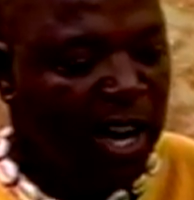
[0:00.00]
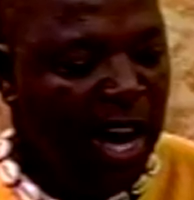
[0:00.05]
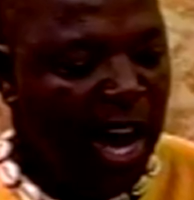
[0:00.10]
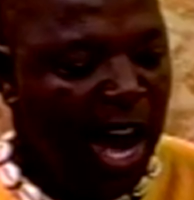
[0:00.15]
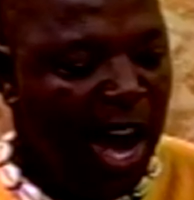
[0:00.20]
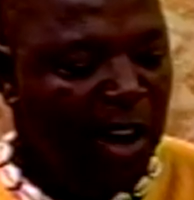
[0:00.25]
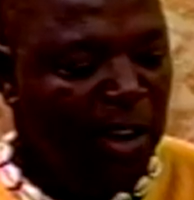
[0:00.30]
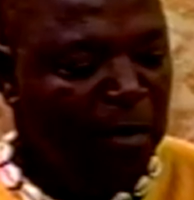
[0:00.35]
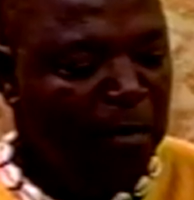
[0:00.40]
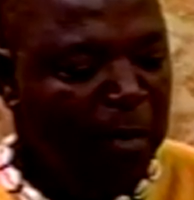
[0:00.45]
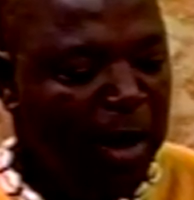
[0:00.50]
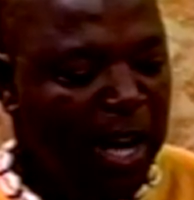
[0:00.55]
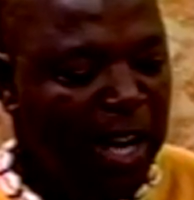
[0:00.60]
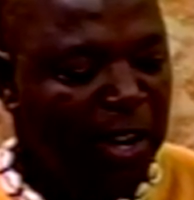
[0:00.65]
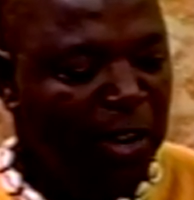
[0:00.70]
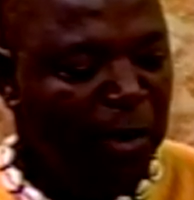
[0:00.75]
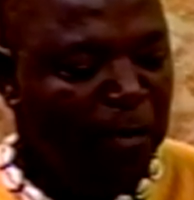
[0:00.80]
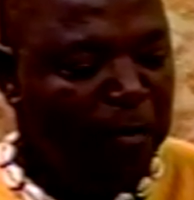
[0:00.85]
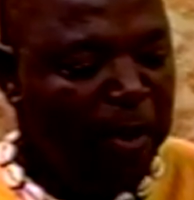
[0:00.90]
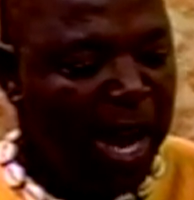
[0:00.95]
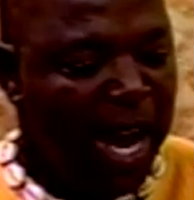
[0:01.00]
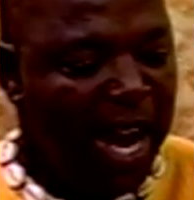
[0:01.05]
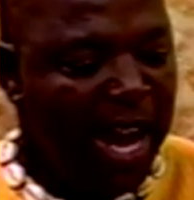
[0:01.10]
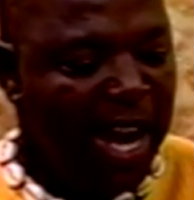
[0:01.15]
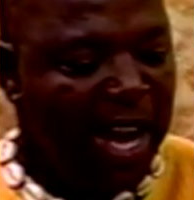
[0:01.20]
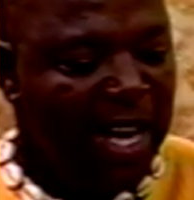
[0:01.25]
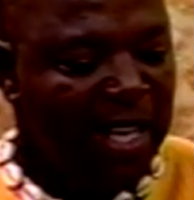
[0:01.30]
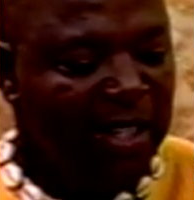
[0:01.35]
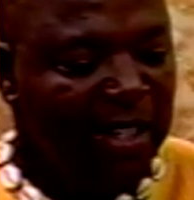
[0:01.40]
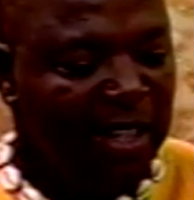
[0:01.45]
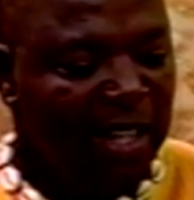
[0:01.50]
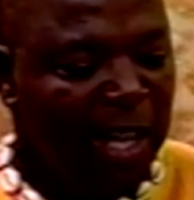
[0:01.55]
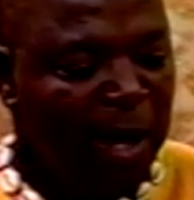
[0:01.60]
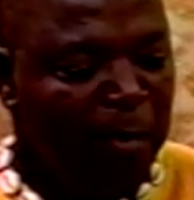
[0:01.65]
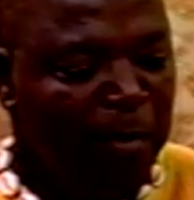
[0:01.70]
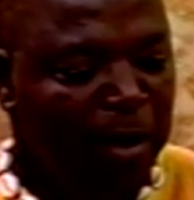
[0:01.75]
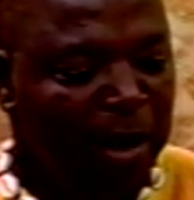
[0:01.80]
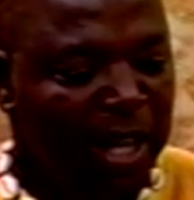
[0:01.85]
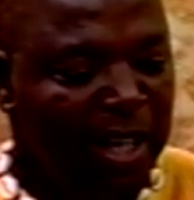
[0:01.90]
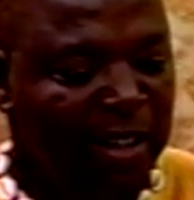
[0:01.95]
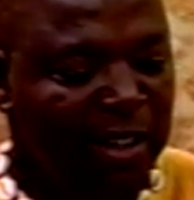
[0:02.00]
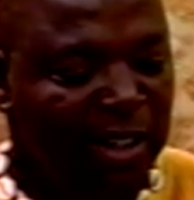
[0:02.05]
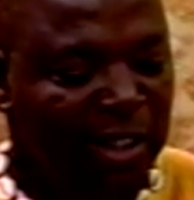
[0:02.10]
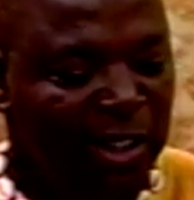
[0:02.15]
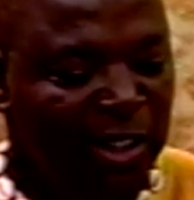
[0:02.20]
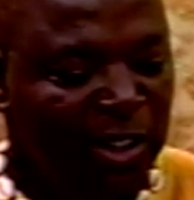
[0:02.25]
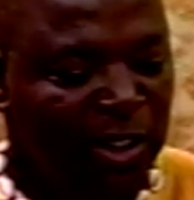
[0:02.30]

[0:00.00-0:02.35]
How to Make Your Past a Blessing